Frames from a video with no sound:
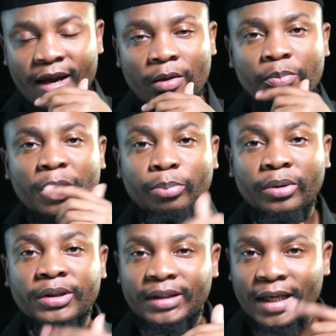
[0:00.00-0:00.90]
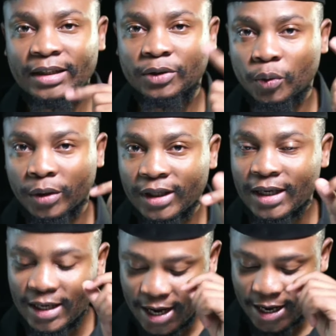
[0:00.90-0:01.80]
and people starting to
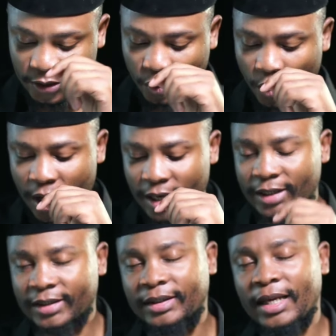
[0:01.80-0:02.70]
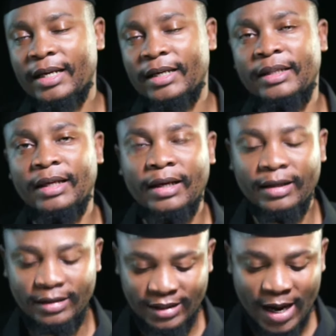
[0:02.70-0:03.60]
realize or understand
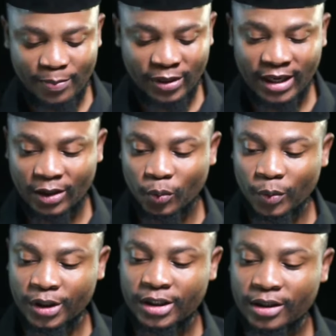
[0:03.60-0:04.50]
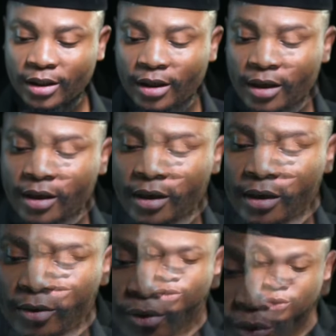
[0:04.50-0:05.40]
the depth at which
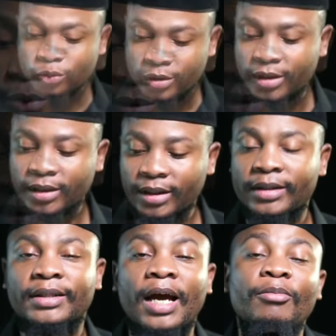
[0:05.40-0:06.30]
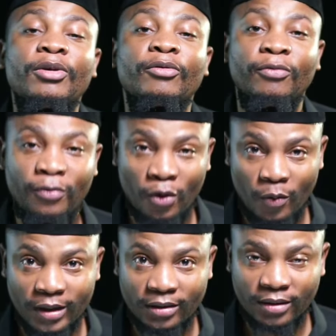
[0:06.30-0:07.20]
truth is coming
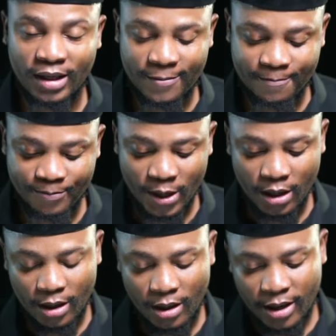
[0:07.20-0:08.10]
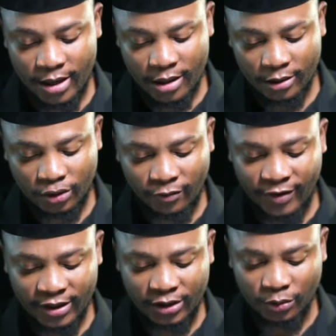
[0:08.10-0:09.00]
forward. Okay, and so
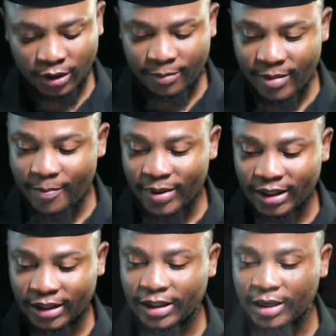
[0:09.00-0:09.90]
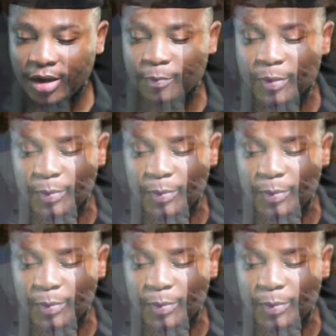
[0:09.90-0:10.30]
first you'll remember that a lot of